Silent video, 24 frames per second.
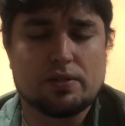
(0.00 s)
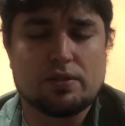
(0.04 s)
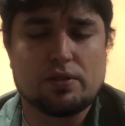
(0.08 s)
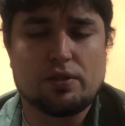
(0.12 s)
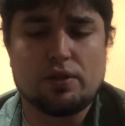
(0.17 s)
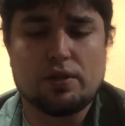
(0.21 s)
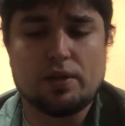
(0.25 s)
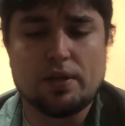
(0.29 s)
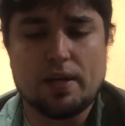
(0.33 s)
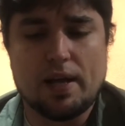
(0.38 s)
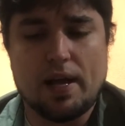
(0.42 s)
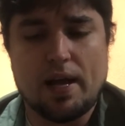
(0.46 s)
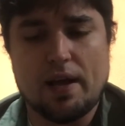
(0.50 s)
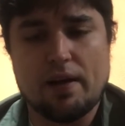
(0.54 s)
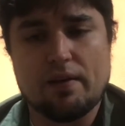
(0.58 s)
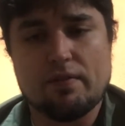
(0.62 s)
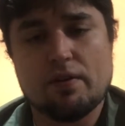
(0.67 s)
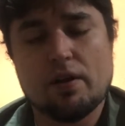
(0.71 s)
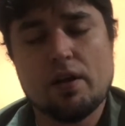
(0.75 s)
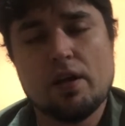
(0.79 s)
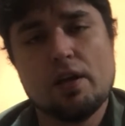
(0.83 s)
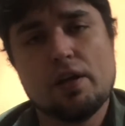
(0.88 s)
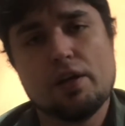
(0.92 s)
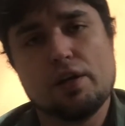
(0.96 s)
So you can have,
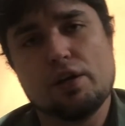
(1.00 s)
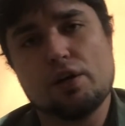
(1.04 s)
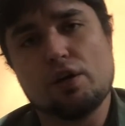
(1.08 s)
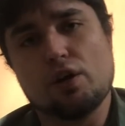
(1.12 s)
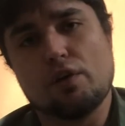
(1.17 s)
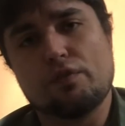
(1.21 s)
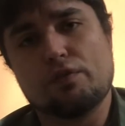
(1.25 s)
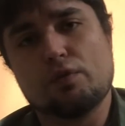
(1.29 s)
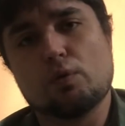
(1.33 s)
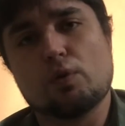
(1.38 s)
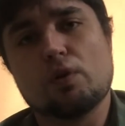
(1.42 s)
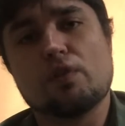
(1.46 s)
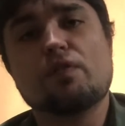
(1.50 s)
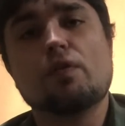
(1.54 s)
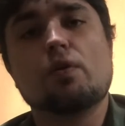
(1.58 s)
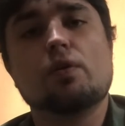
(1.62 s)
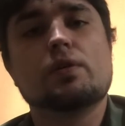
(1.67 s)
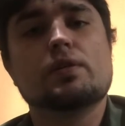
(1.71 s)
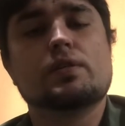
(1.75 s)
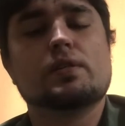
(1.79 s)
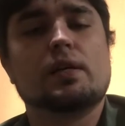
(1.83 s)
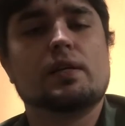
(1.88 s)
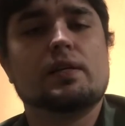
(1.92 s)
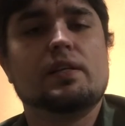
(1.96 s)
if you want to
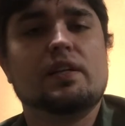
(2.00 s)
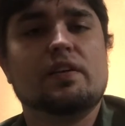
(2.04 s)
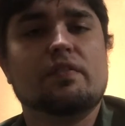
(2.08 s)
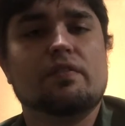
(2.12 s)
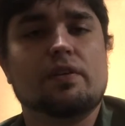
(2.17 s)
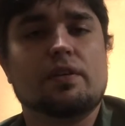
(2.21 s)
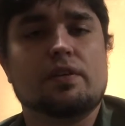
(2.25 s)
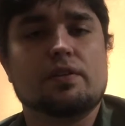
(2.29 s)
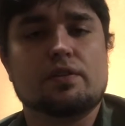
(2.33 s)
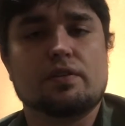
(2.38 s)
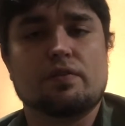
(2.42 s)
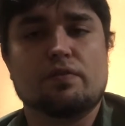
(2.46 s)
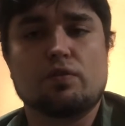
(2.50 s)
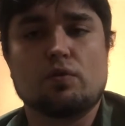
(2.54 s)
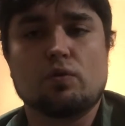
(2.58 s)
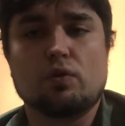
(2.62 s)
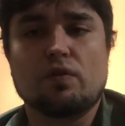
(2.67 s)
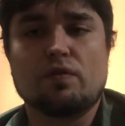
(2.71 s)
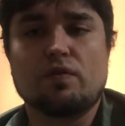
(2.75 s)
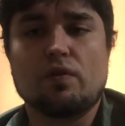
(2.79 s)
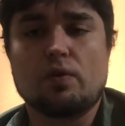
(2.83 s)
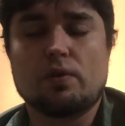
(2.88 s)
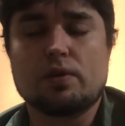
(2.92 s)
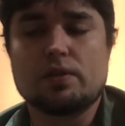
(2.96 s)
focus on dividends, if you want
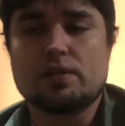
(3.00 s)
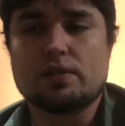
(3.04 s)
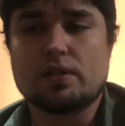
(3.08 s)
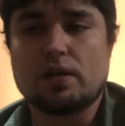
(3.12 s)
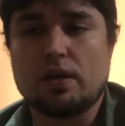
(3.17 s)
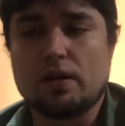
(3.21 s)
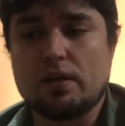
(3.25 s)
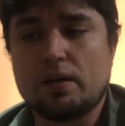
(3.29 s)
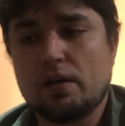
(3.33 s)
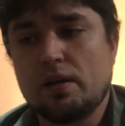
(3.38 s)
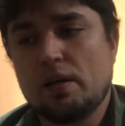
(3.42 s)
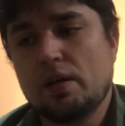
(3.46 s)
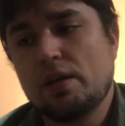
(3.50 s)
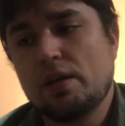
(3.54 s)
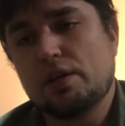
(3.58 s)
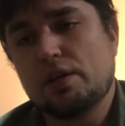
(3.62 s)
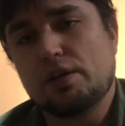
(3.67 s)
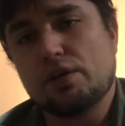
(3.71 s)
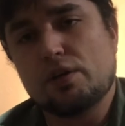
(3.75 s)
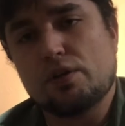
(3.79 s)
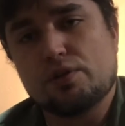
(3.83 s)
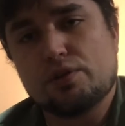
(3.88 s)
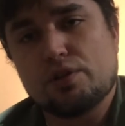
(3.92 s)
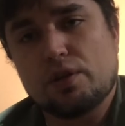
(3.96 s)
to focus on,
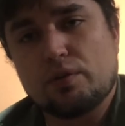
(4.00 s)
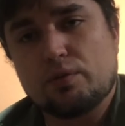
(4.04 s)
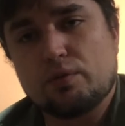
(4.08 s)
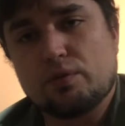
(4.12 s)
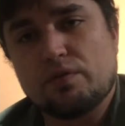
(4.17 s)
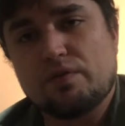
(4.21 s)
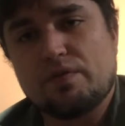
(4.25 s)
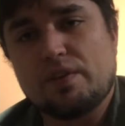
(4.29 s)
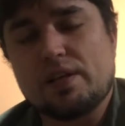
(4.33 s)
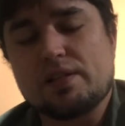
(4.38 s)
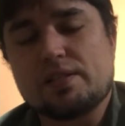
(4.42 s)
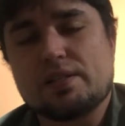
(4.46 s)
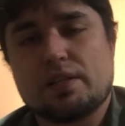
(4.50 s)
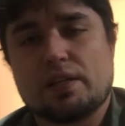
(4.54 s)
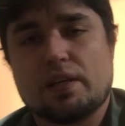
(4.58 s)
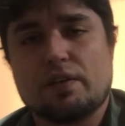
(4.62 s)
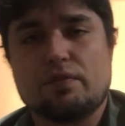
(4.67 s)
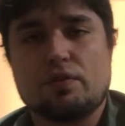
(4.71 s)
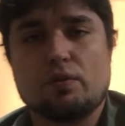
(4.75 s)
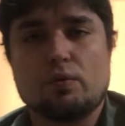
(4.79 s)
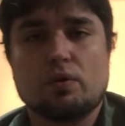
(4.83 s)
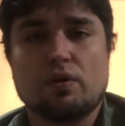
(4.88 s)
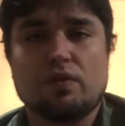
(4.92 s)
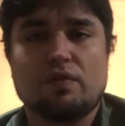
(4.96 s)
general investing,
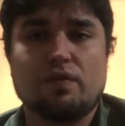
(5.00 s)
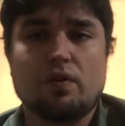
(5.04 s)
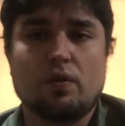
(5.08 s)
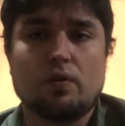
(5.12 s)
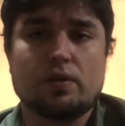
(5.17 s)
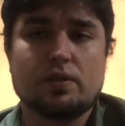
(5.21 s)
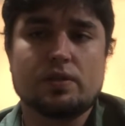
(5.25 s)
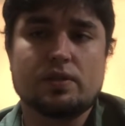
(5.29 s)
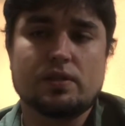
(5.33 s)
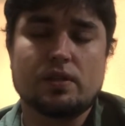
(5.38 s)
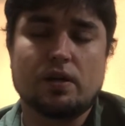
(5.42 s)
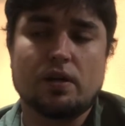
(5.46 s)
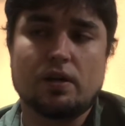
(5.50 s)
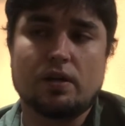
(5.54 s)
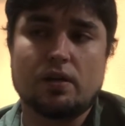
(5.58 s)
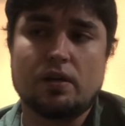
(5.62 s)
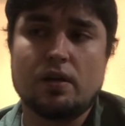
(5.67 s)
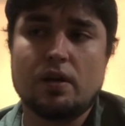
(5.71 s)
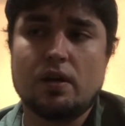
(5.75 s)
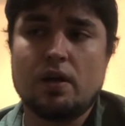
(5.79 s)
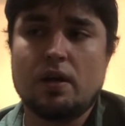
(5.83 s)
if you want to focus on,